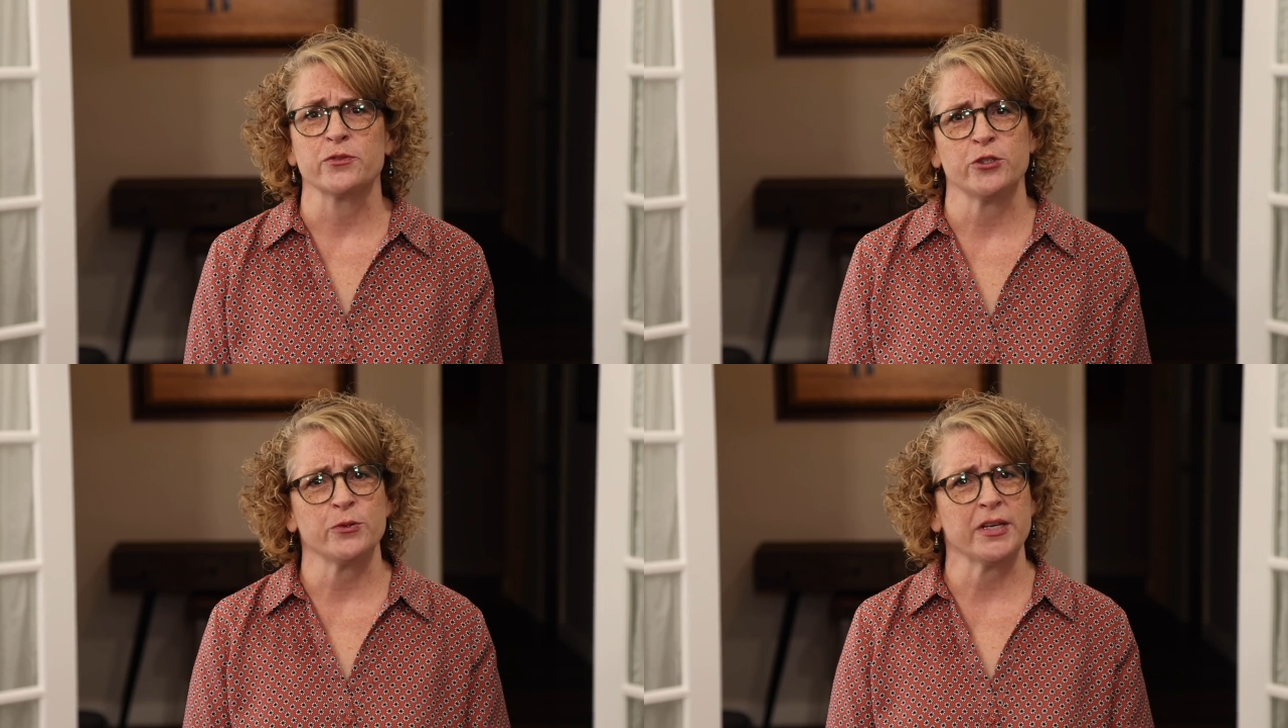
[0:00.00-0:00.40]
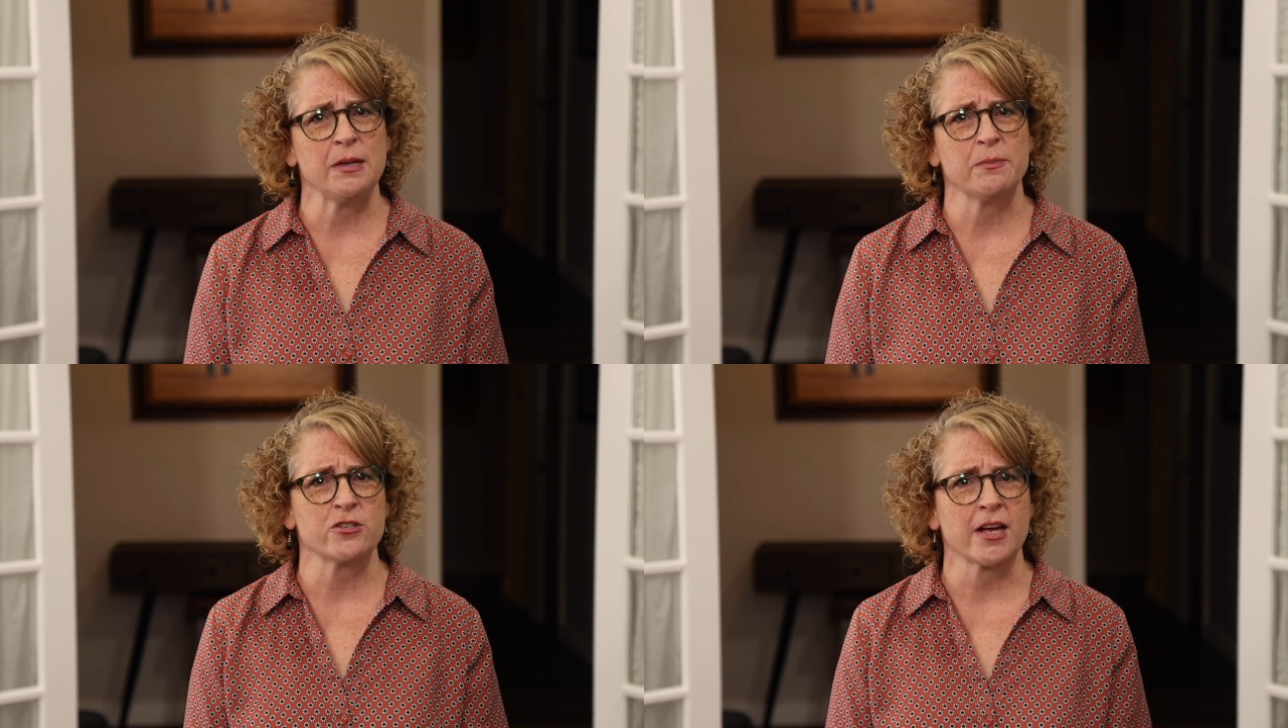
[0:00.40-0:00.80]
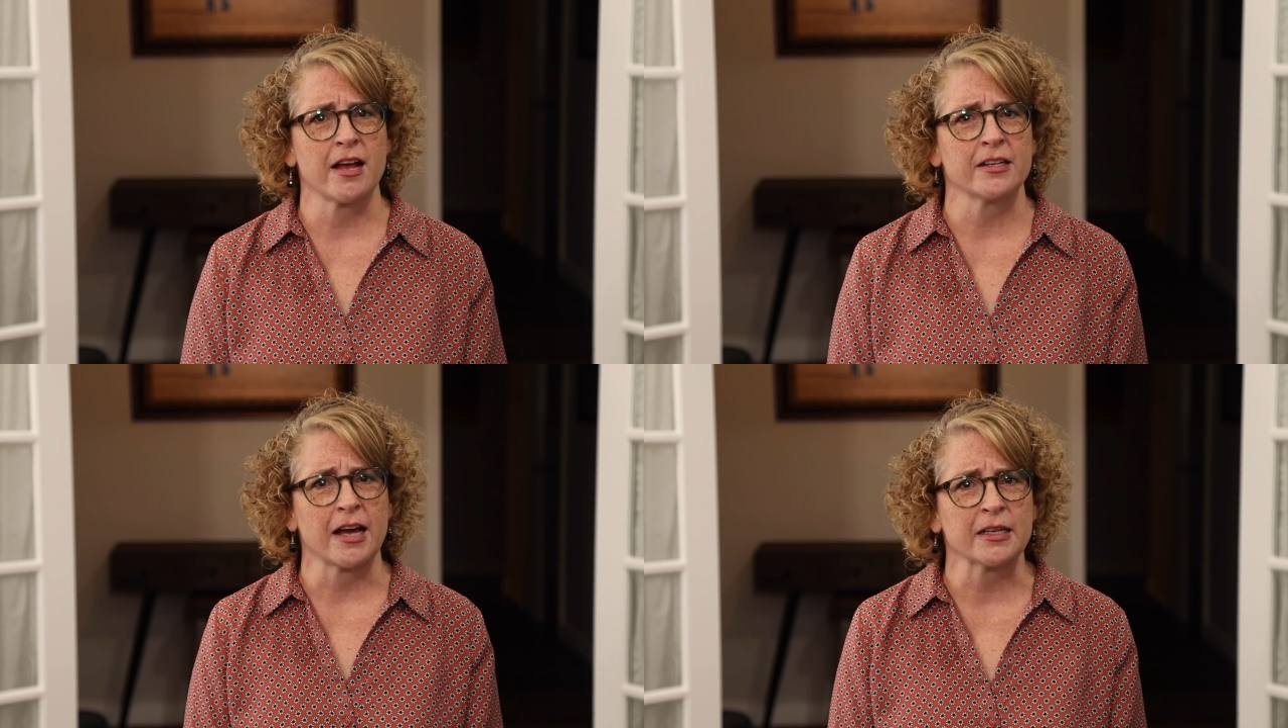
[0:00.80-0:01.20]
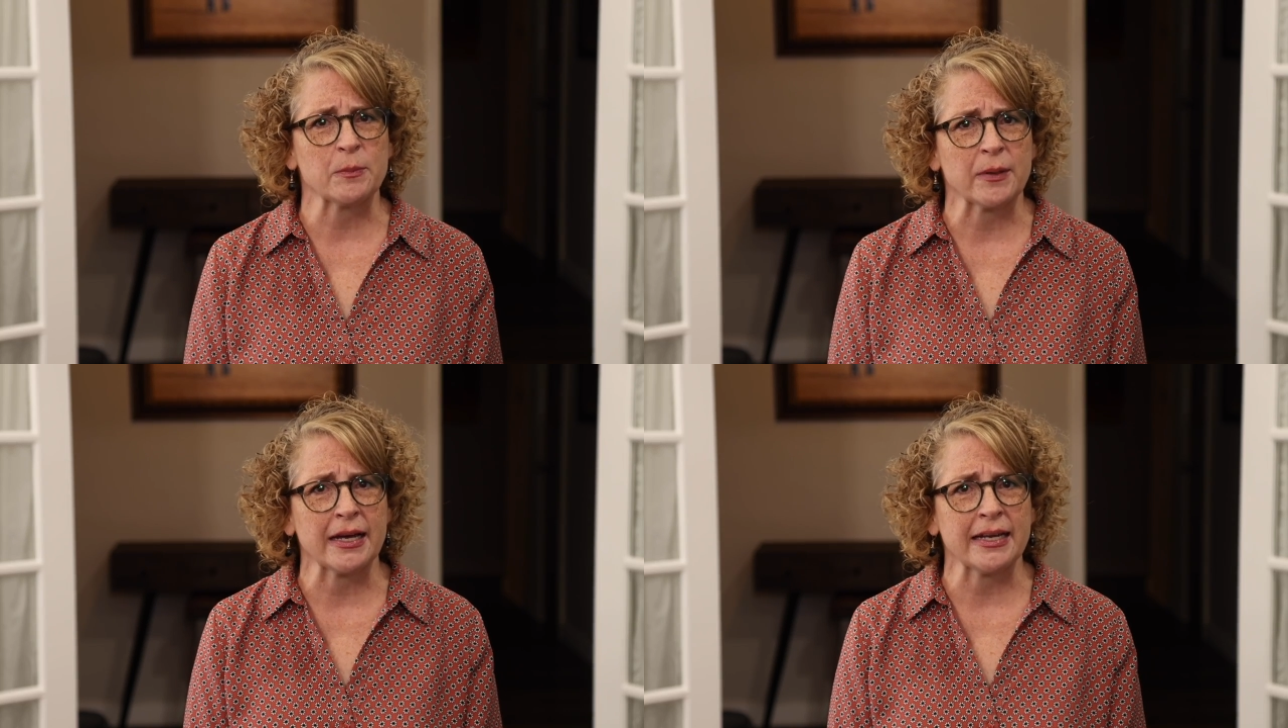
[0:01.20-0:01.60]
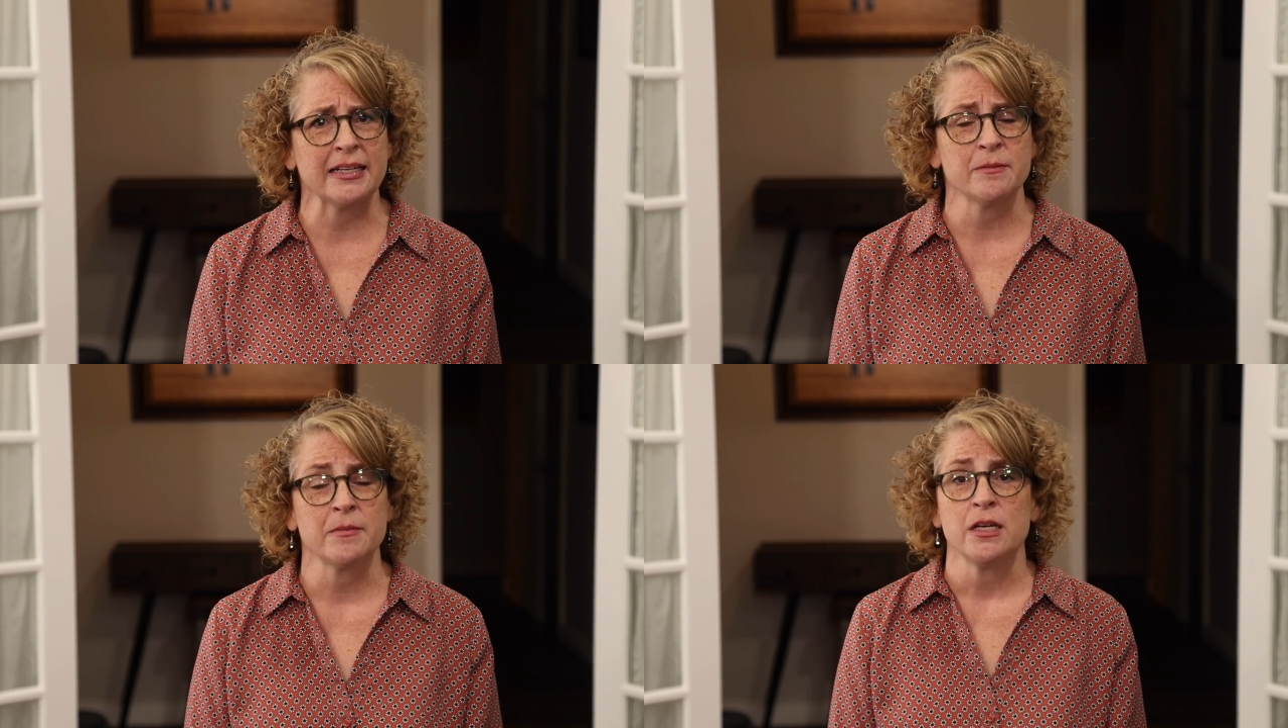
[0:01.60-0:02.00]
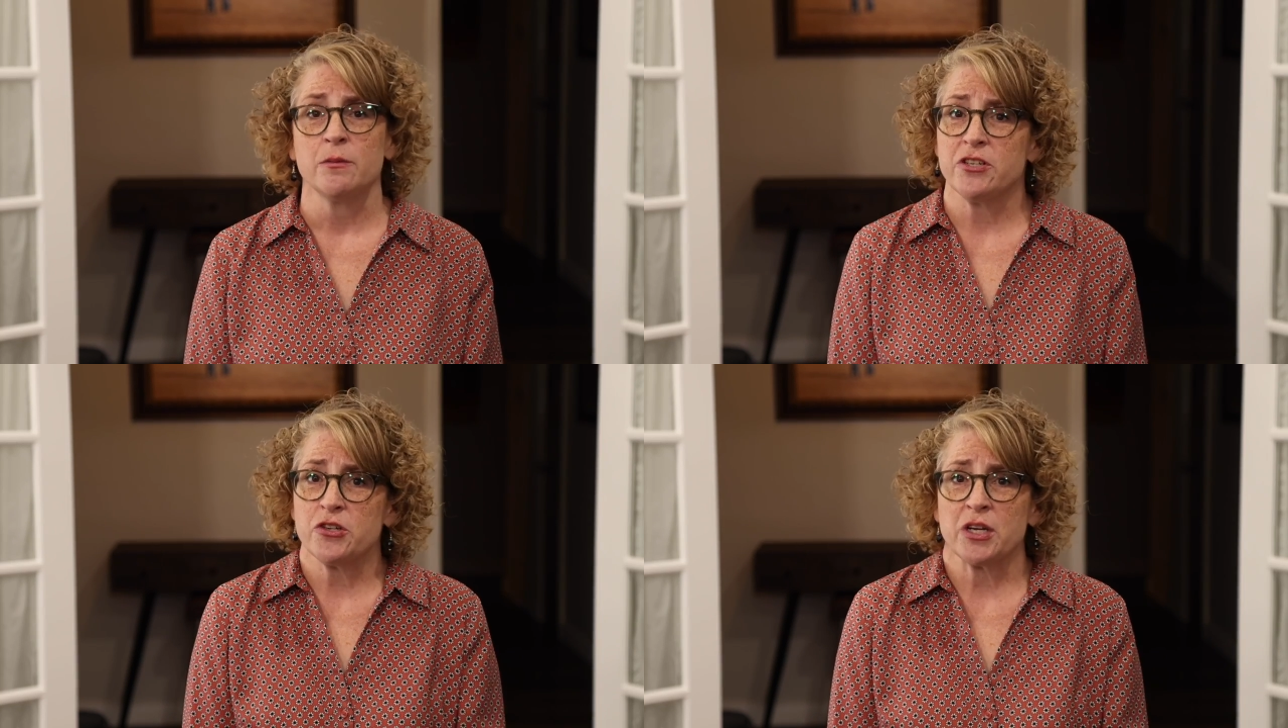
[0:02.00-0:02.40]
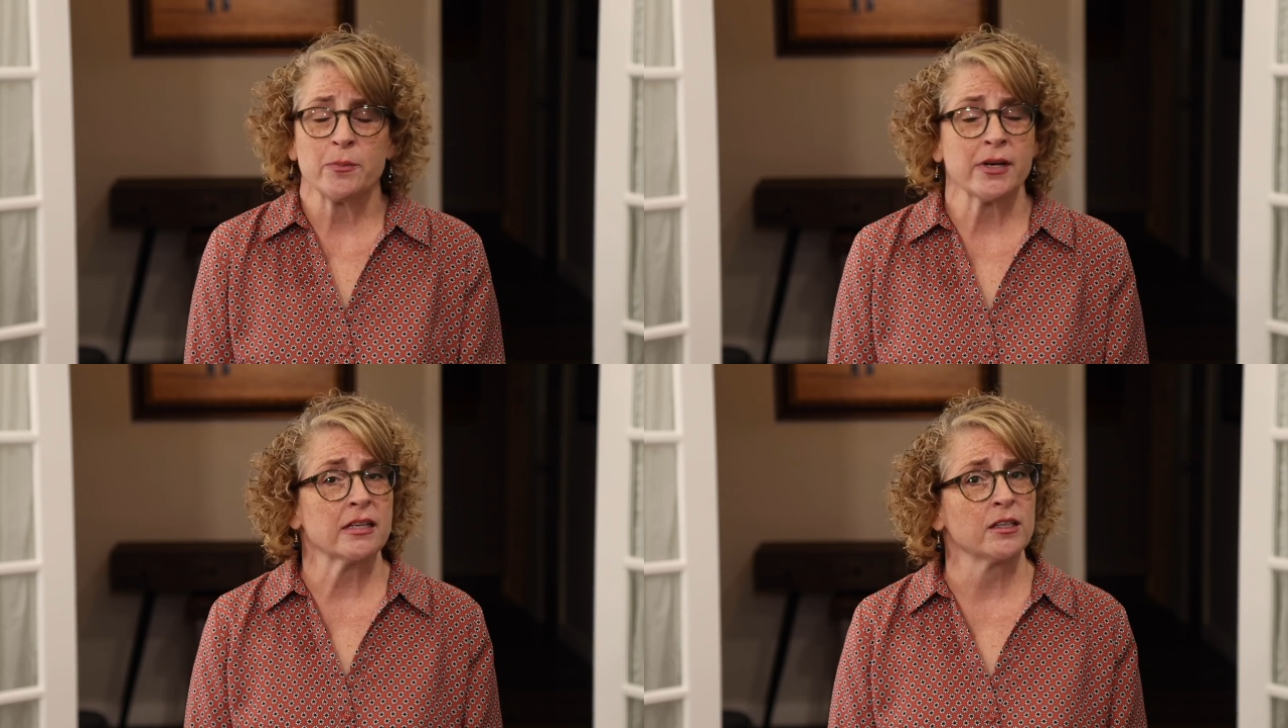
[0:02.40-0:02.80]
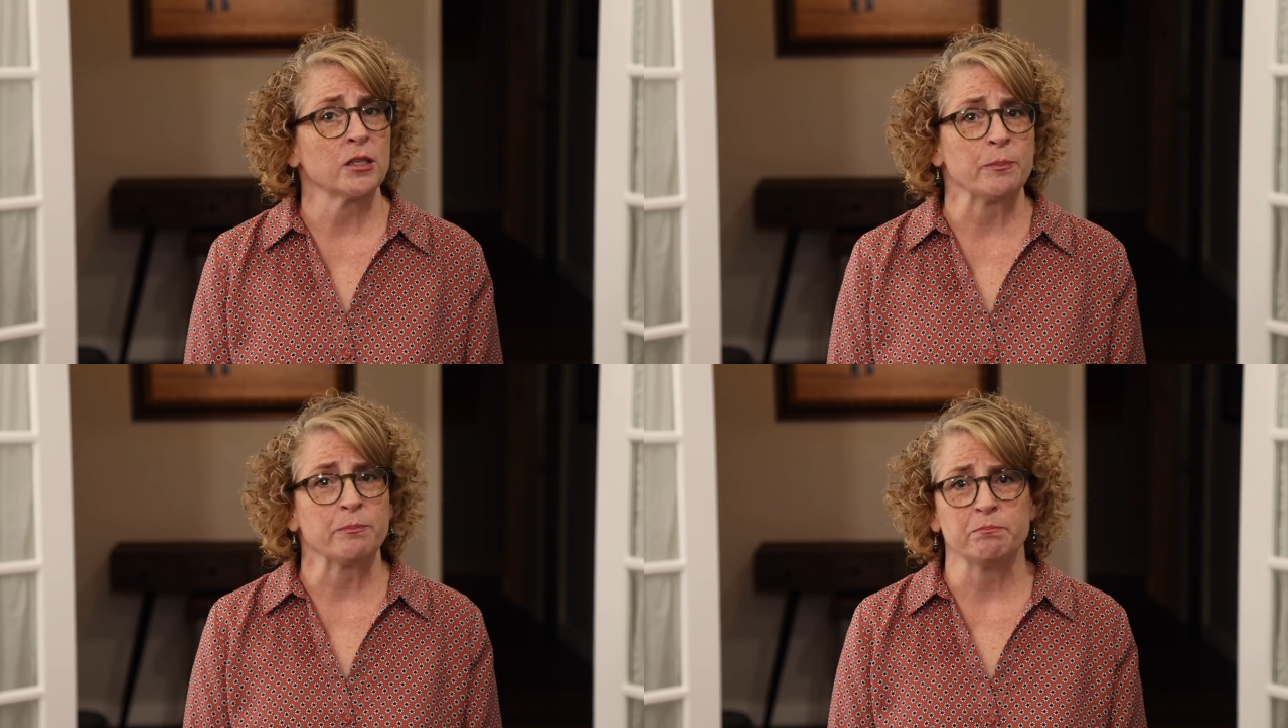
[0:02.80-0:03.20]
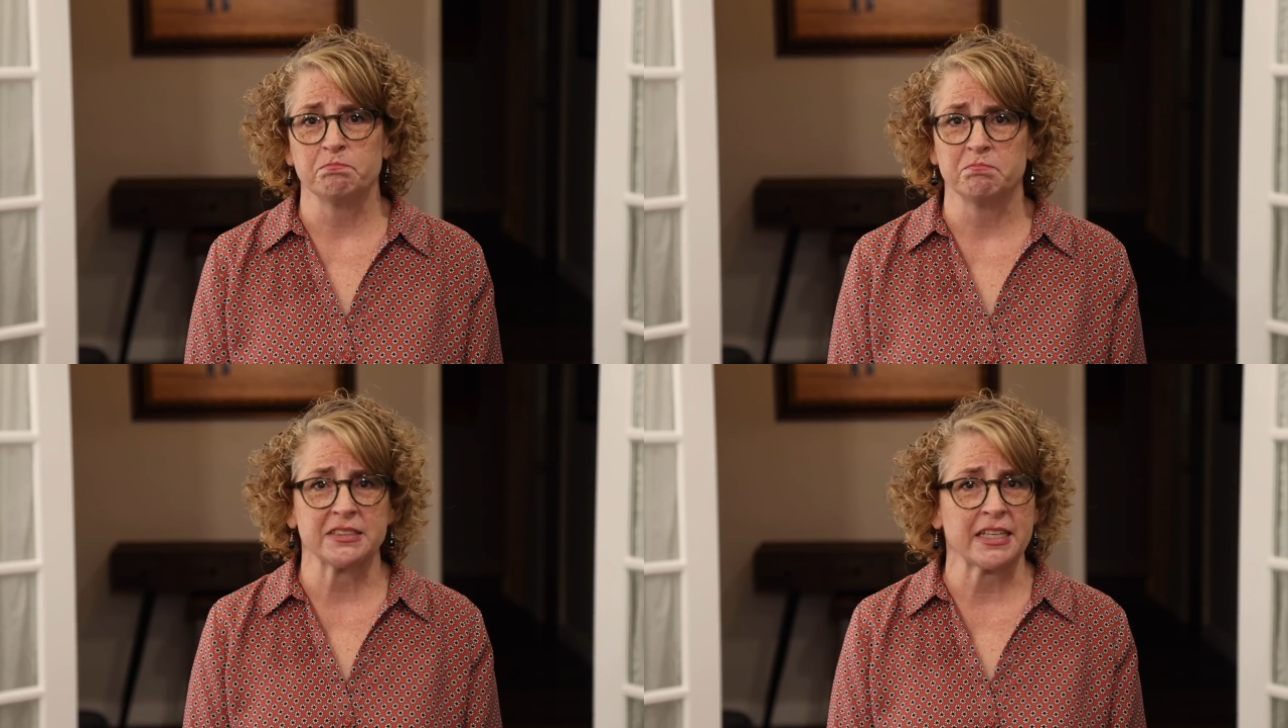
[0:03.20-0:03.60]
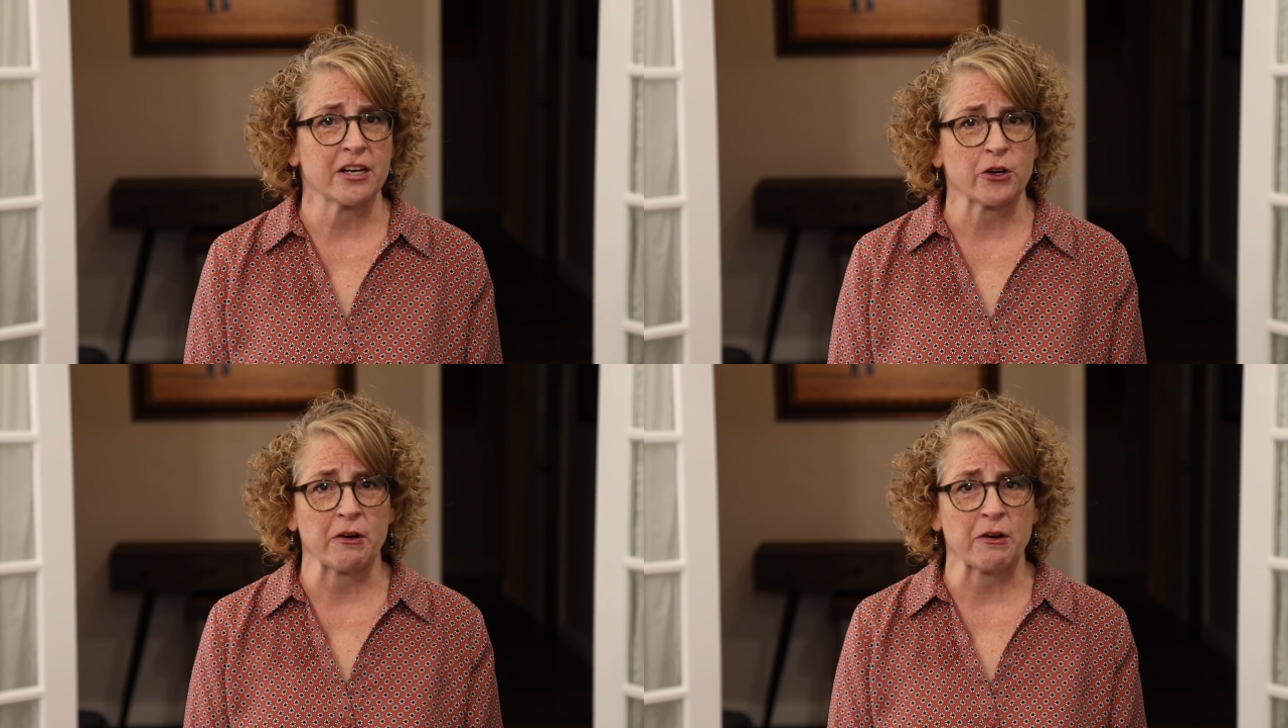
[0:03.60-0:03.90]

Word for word: to keep the child occupied, but you can bring a little set of